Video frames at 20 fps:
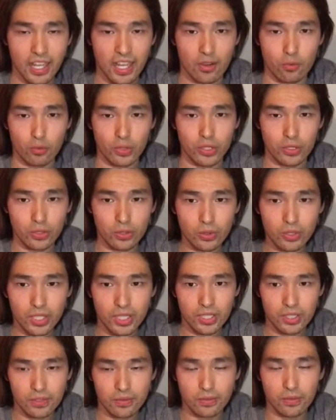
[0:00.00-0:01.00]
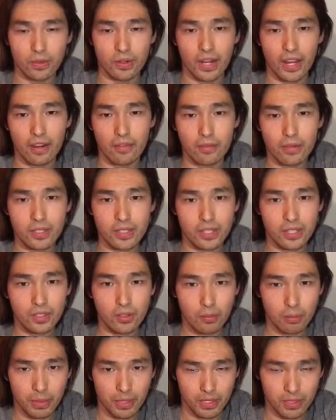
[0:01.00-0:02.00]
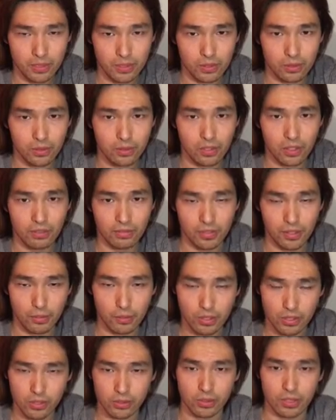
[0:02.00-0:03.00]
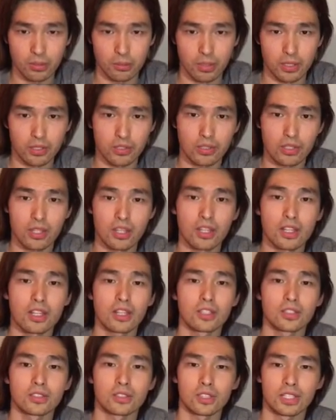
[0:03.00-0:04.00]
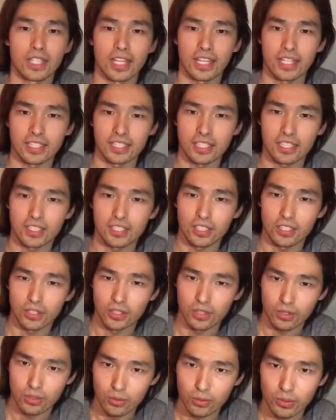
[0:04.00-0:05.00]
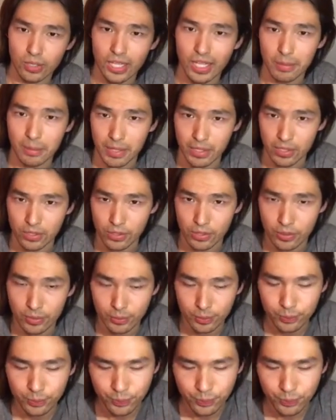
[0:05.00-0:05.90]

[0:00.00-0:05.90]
And we do this for every single pixel of the original image to get the new image.